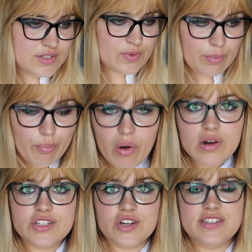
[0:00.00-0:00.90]
So I
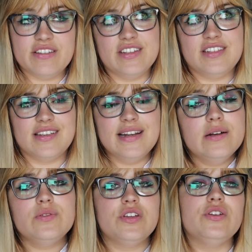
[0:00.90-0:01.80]
apologise if this is a
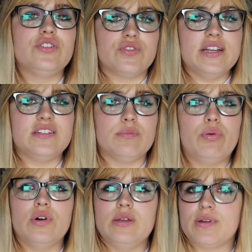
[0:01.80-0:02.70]
little too straight to the
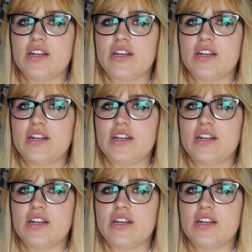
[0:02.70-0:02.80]
point,